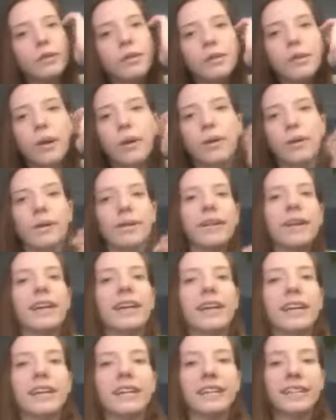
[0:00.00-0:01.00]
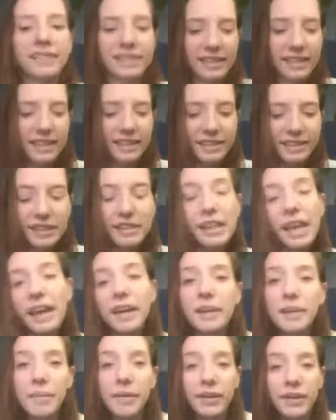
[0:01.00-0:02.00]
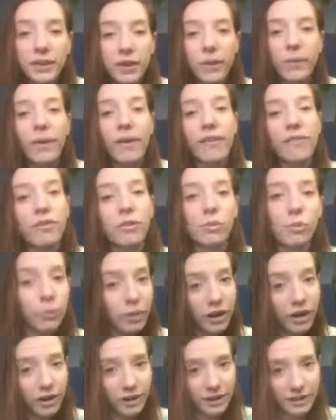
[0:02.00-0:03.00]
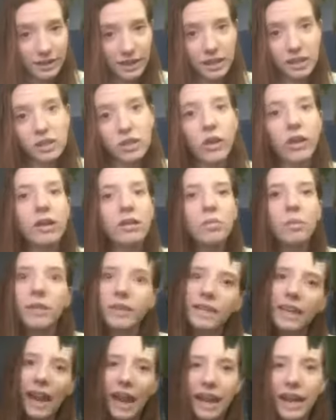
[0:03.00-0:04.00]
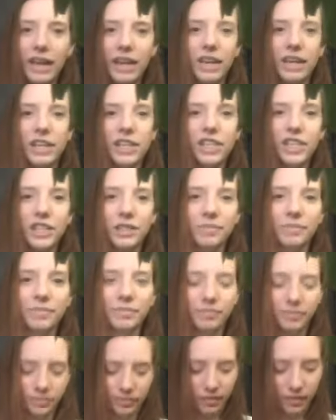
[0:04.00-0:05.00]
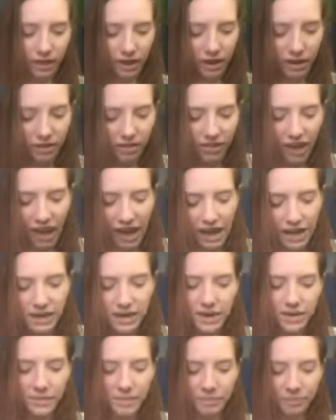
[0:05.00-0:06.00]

So, Does anybody know of a word that starts with an H that